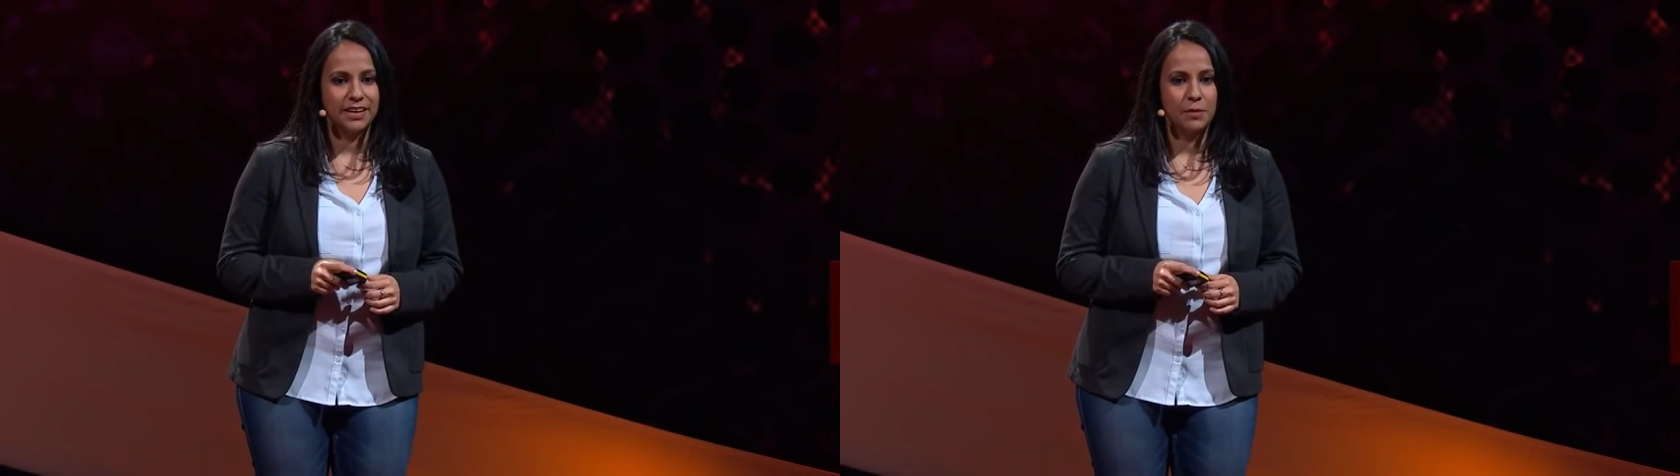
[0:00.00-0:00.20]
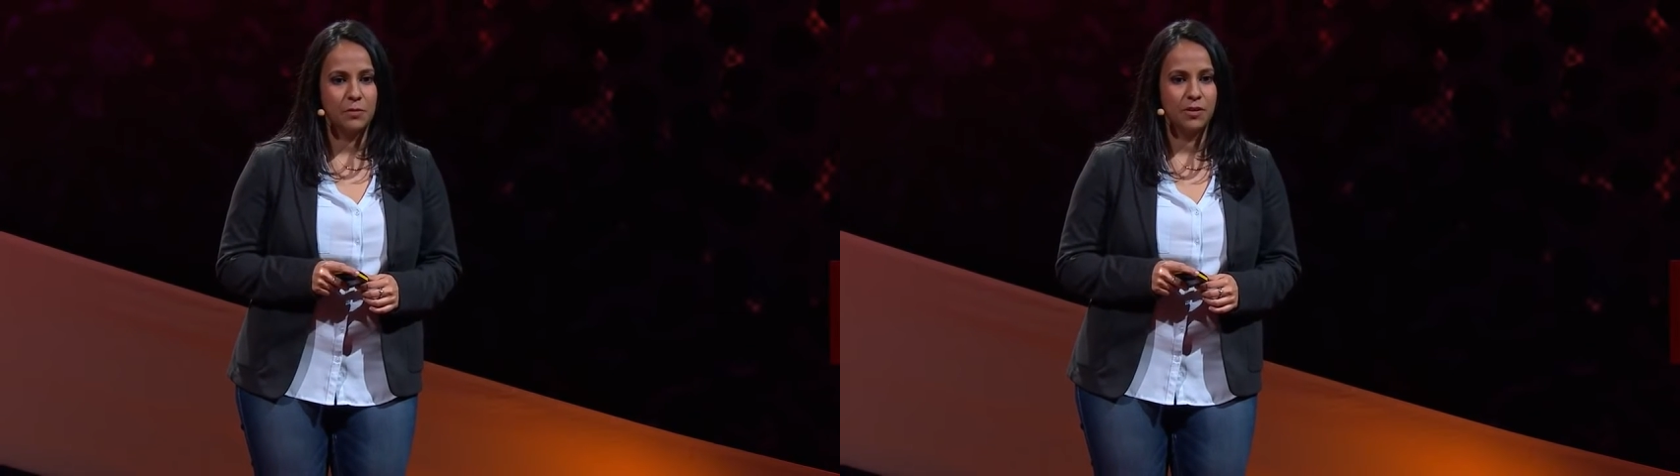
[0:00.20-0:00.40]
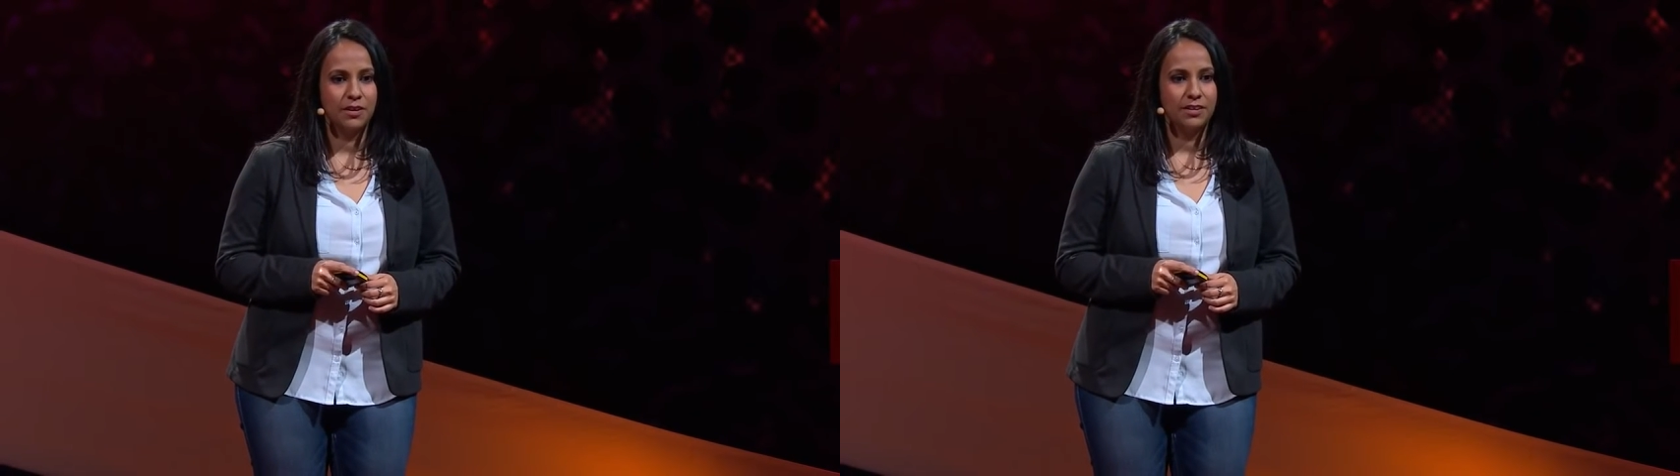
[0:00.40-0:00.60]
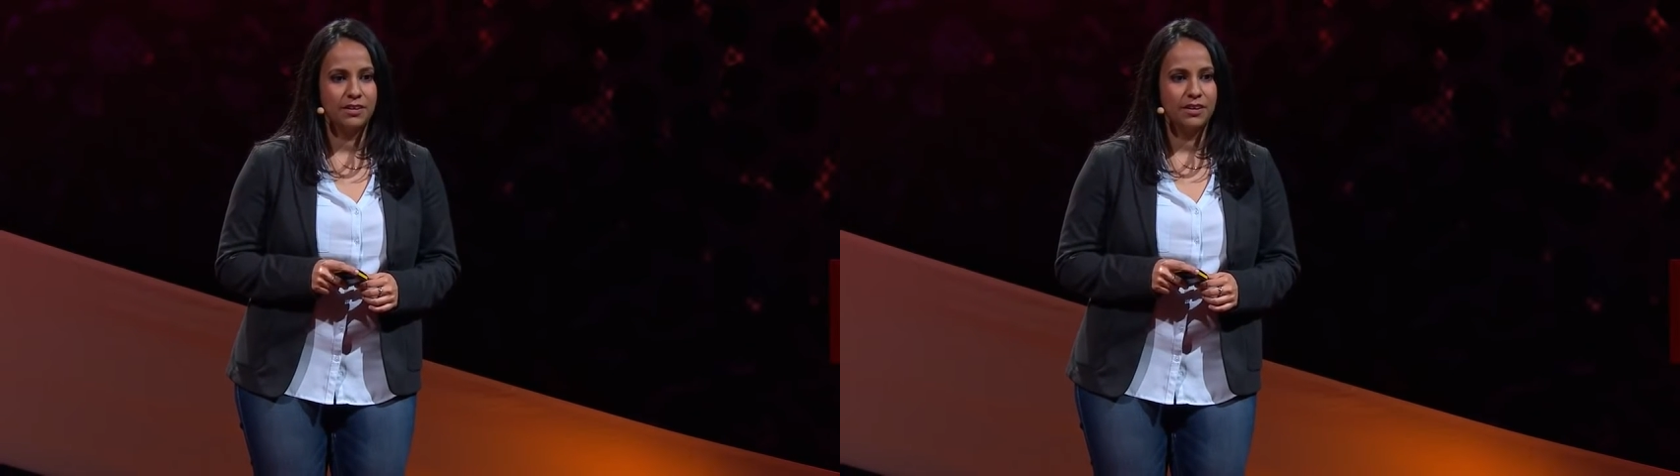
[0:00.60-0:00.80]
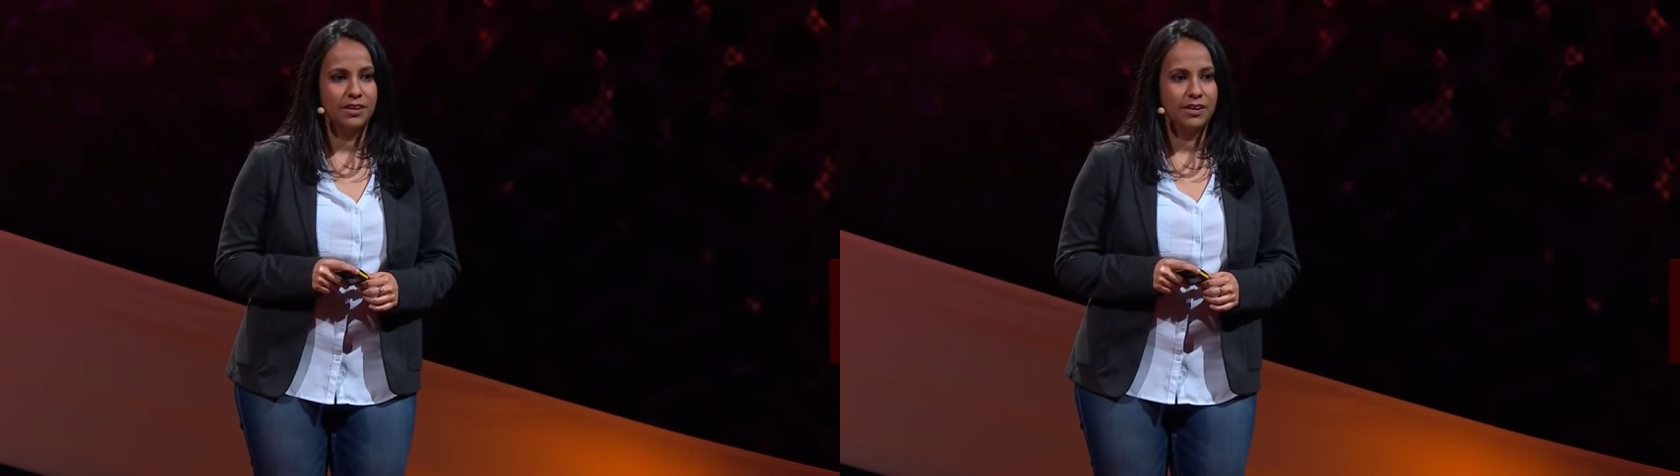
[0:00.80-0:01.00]
anymore.
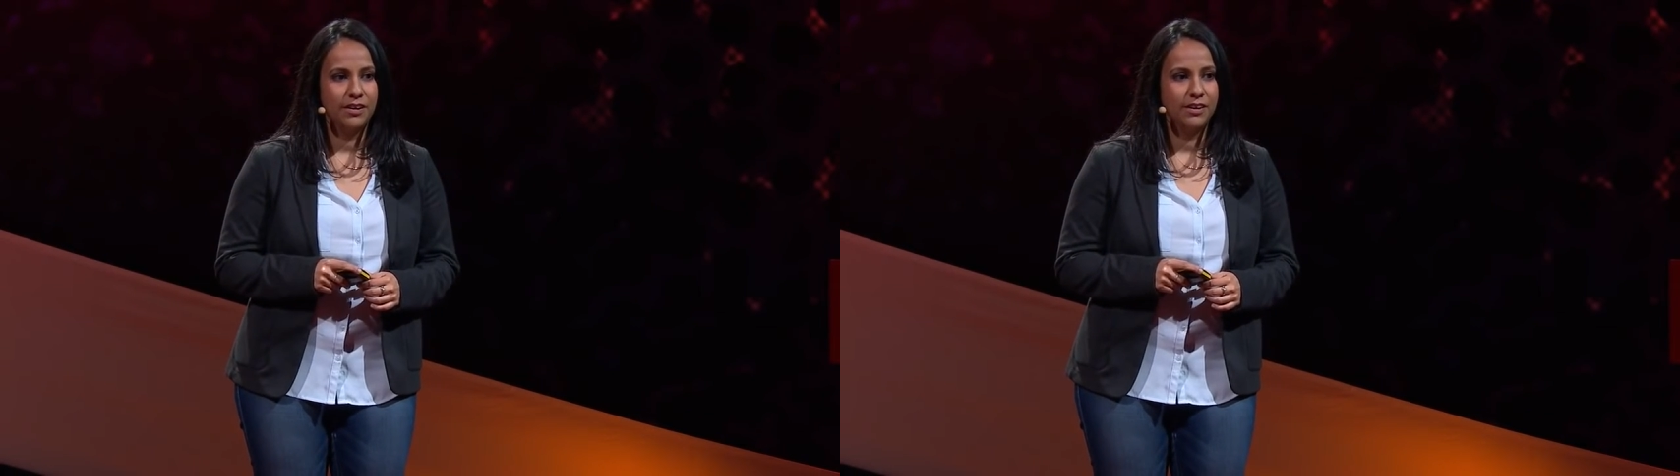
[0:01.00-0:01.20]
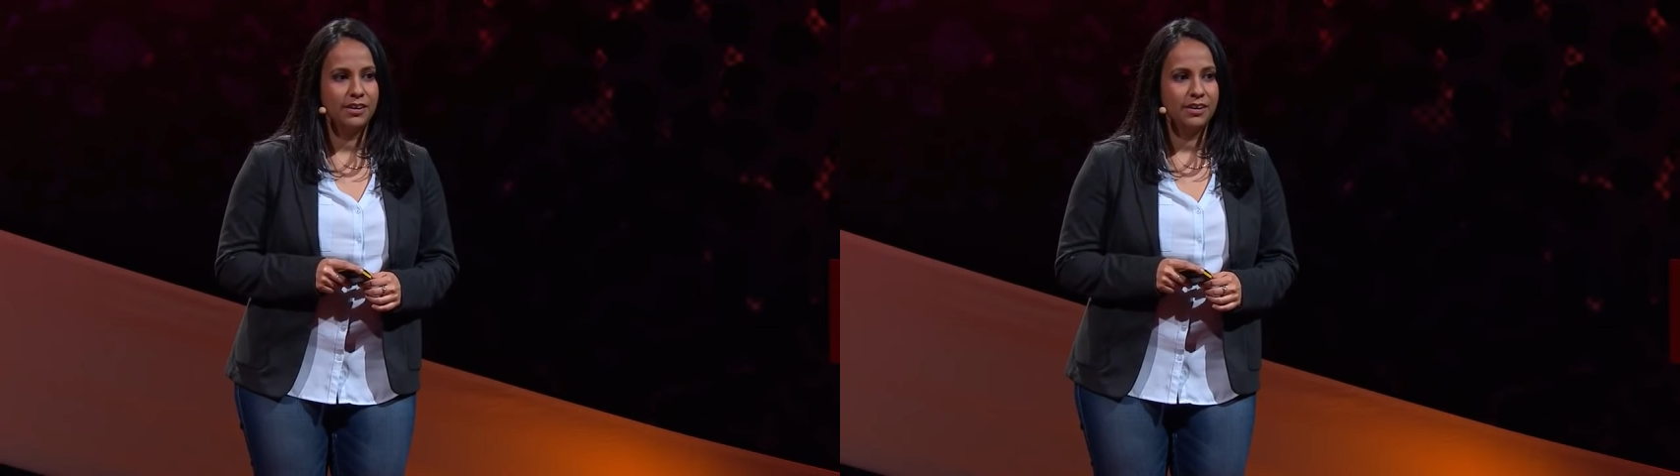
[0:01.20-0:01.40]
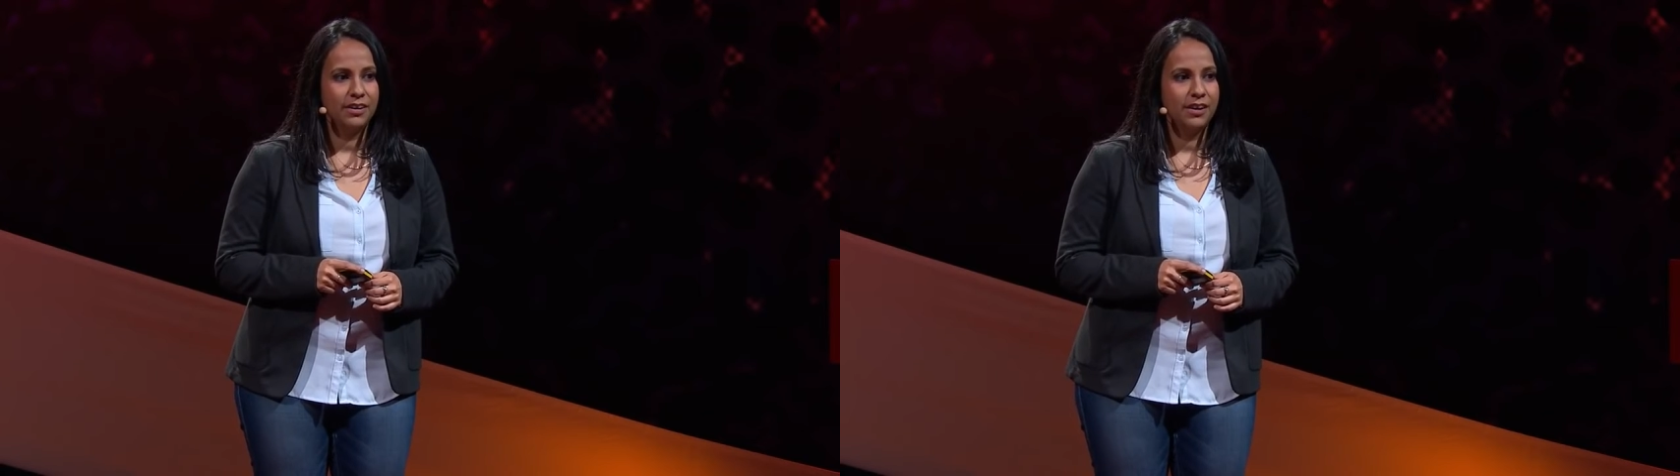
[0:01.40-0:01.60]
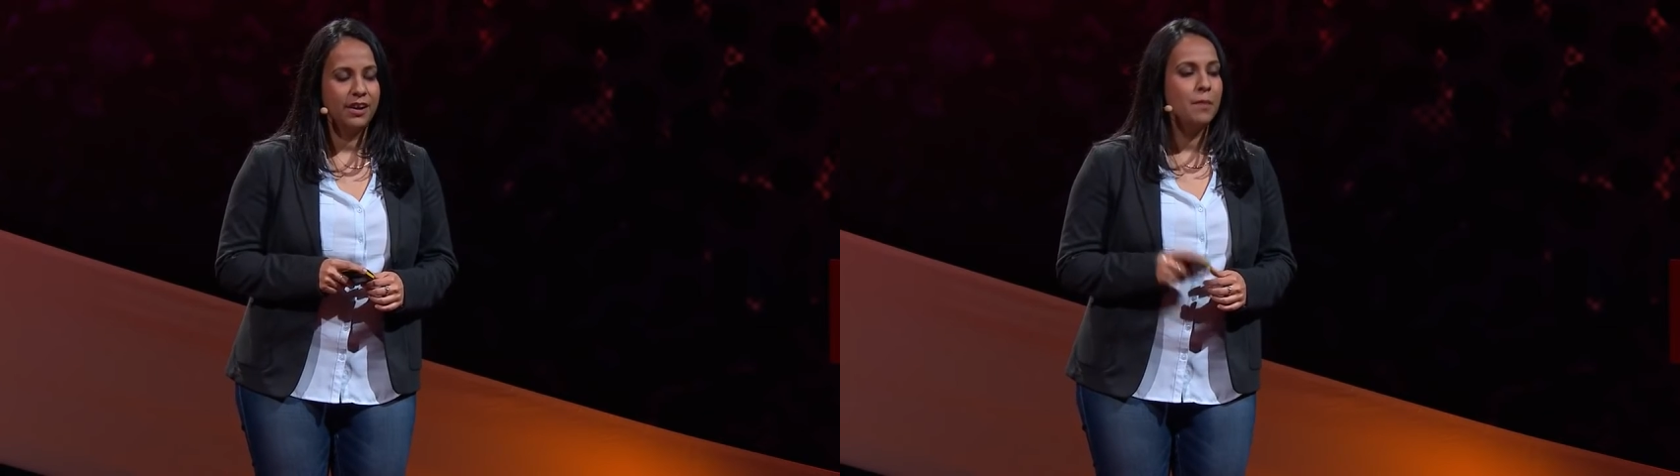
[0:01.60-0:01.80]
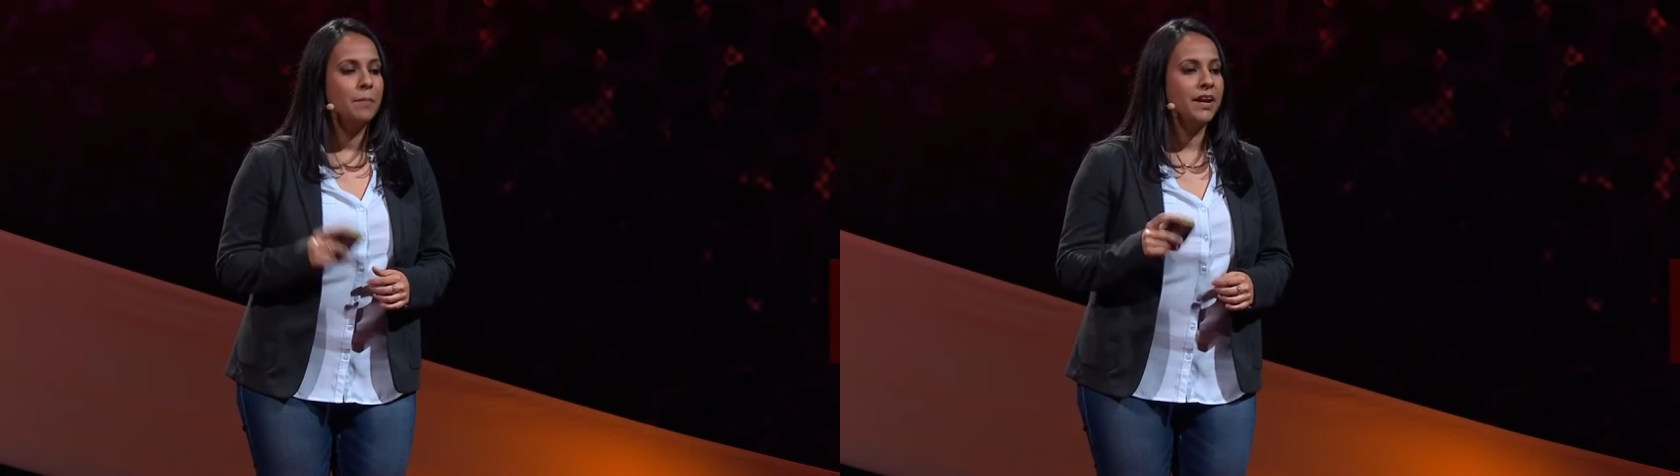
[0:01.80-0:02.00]

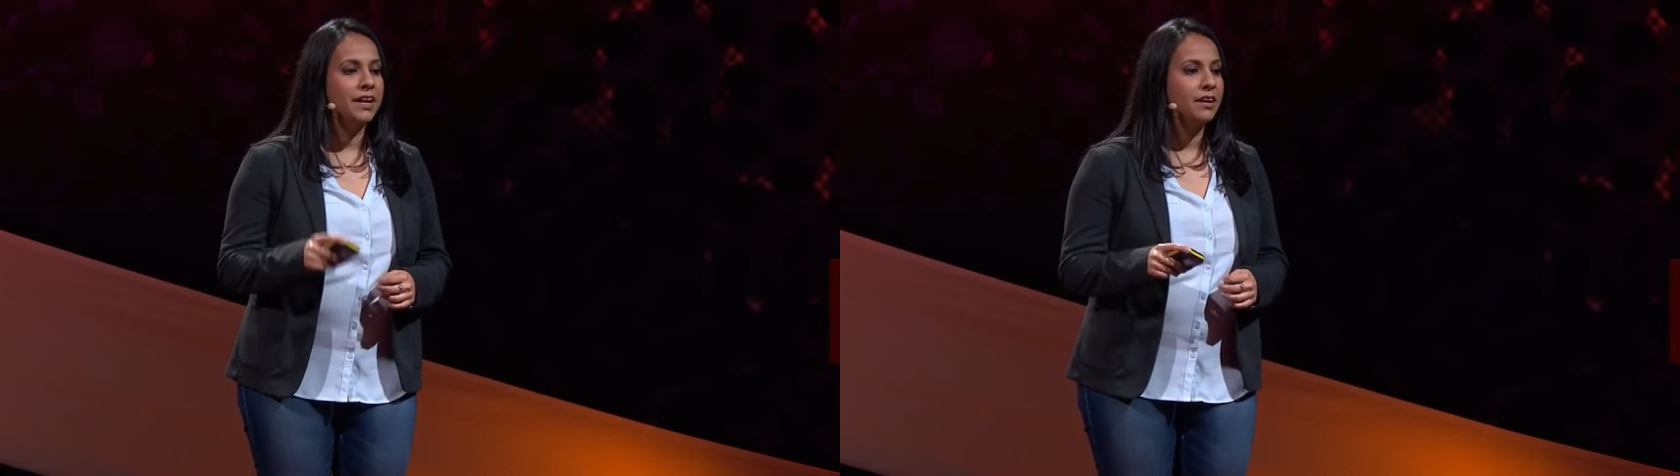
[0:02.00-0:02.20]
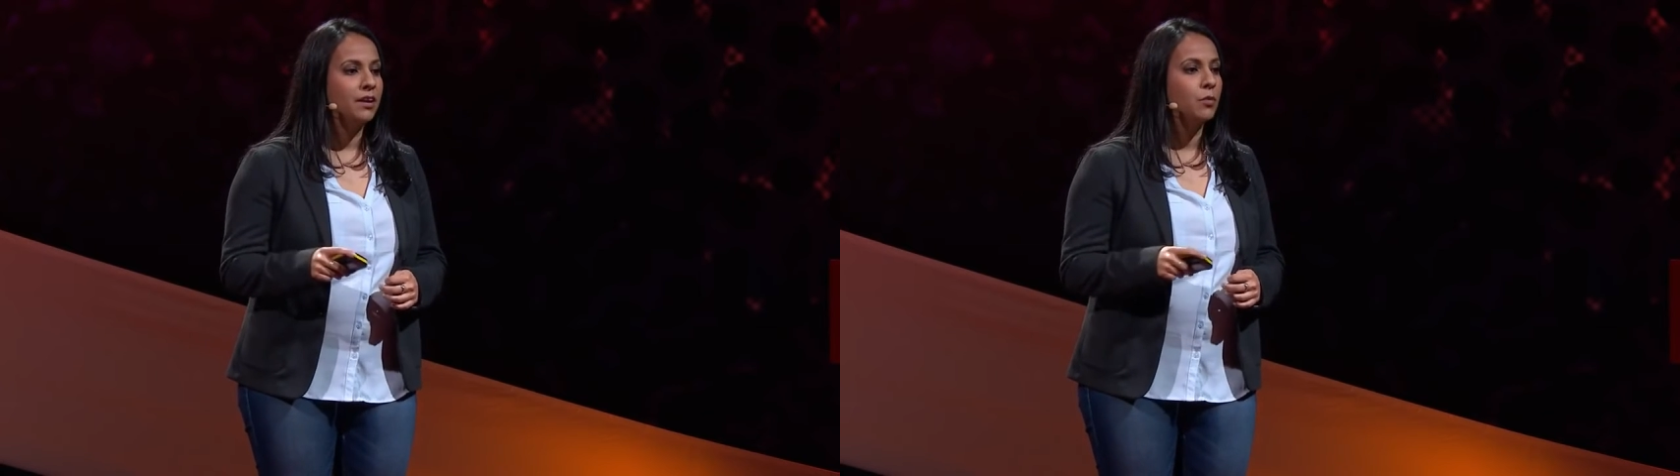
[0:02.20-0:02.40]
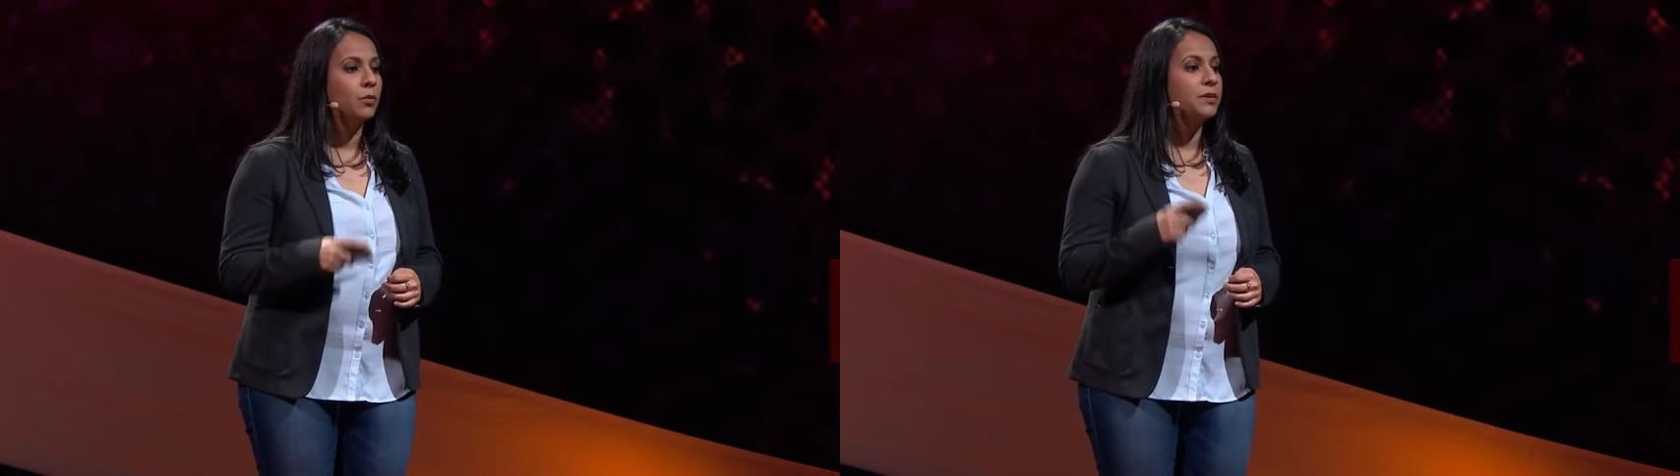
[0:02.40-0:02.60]
Money will